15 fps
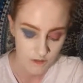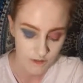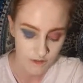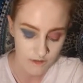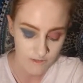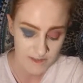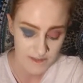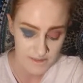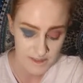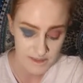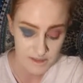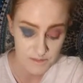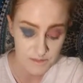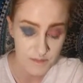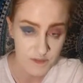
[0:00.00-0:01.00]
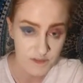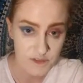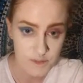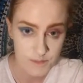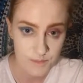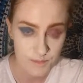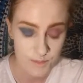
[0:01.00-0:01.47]
or if it's my
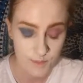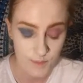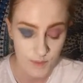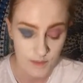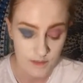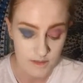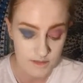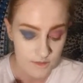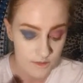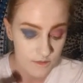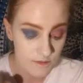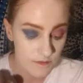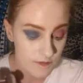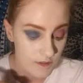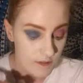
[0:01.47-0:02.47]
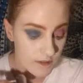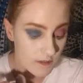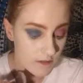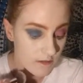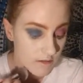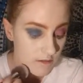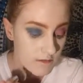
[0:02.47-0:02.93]
sponge, but it's not
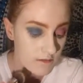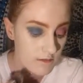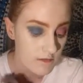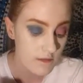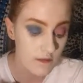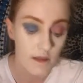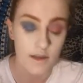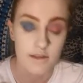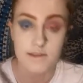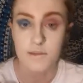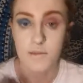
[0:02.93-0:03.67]
looking nice.